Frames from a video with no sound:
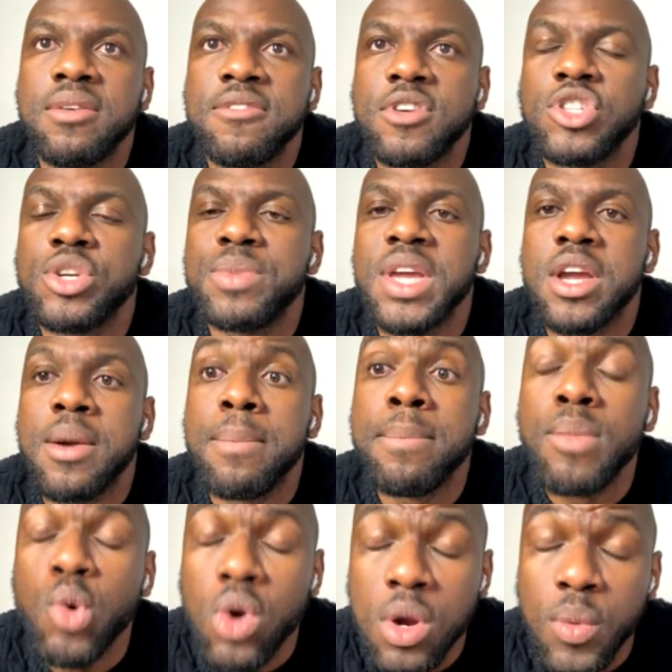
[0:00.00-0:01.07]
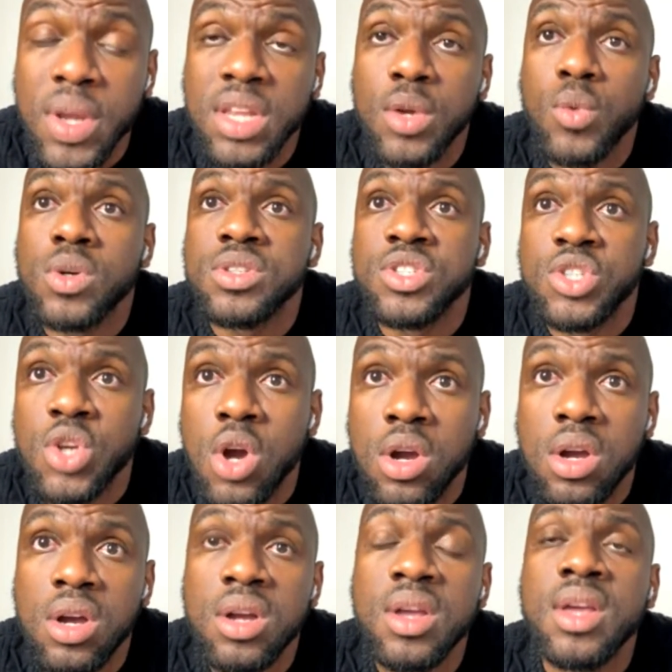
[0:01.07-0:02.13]
for Jamaica more when he was
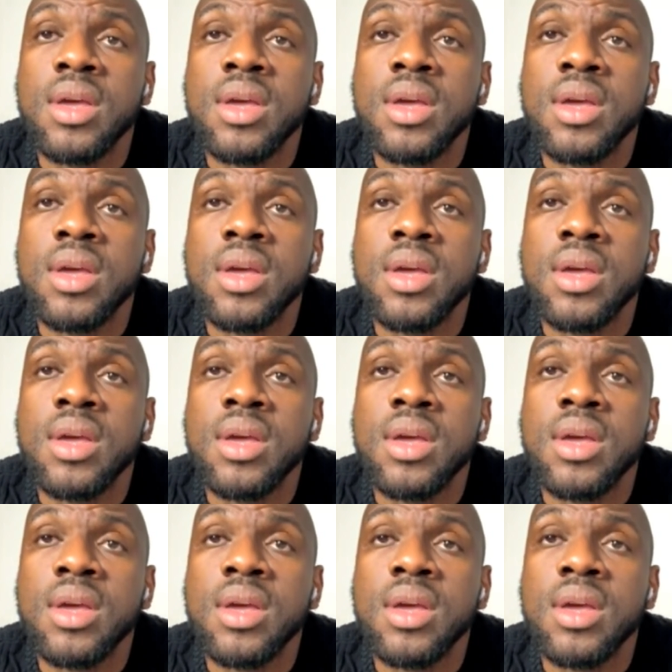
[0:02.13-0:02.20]
younger